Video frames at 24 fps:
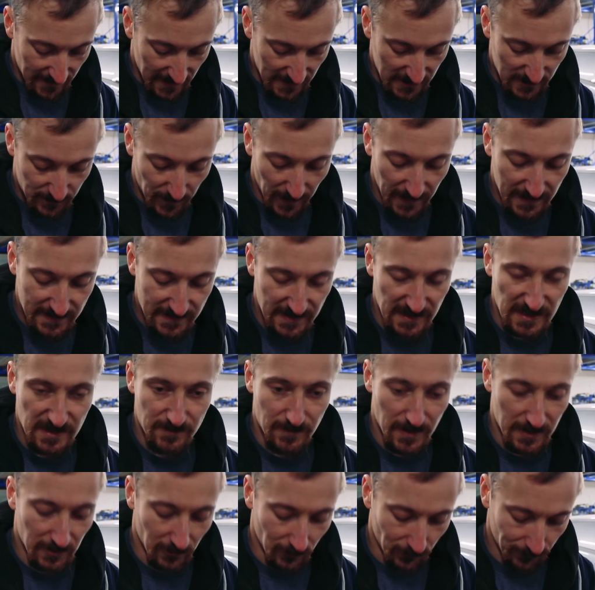this piece in the
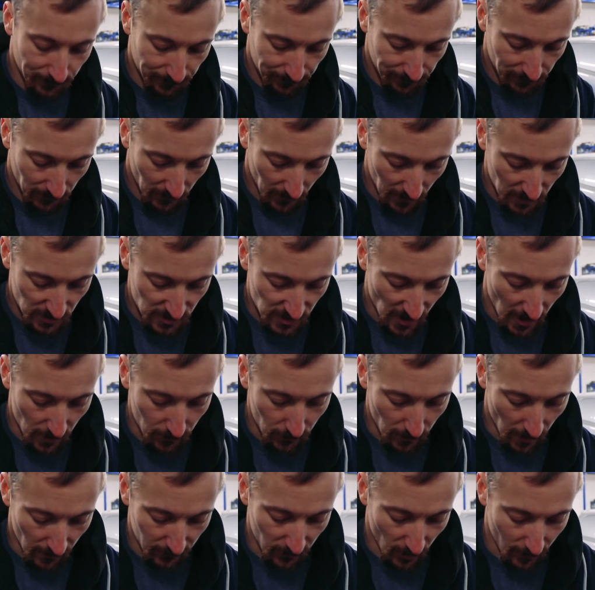middle.
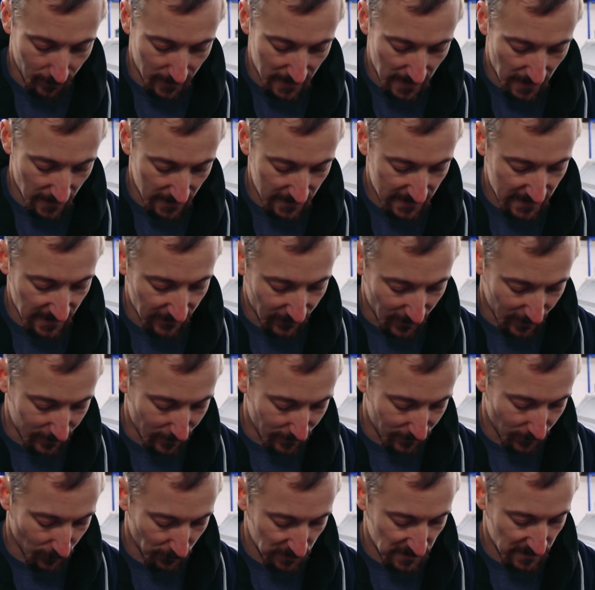So I've got my 90, I've got
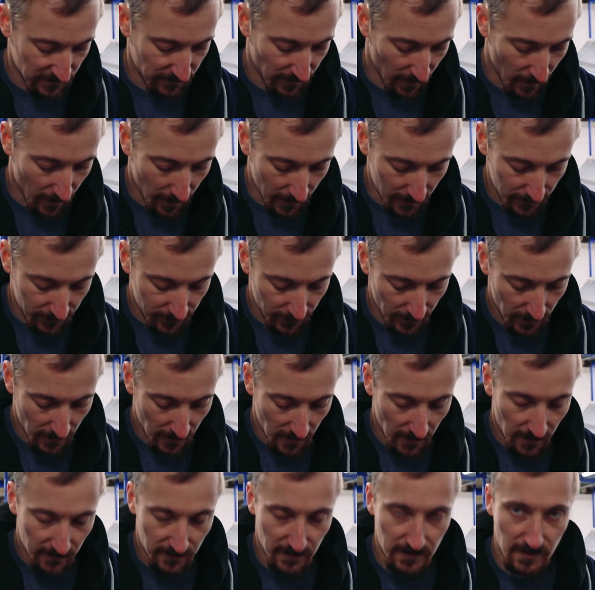my 45.
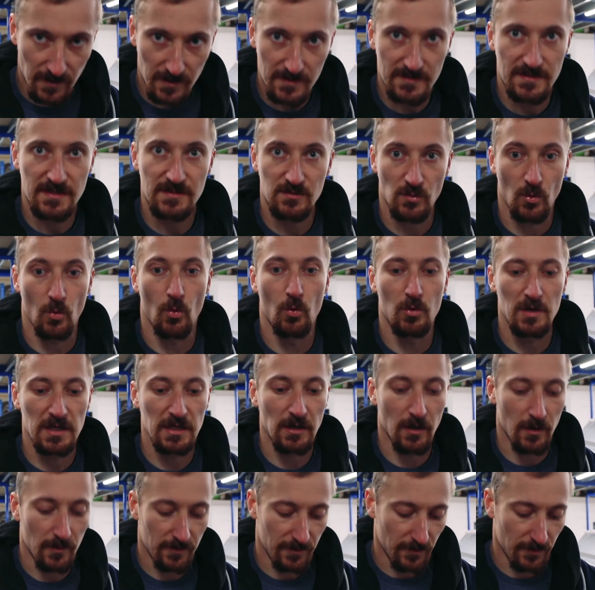The 90's already got a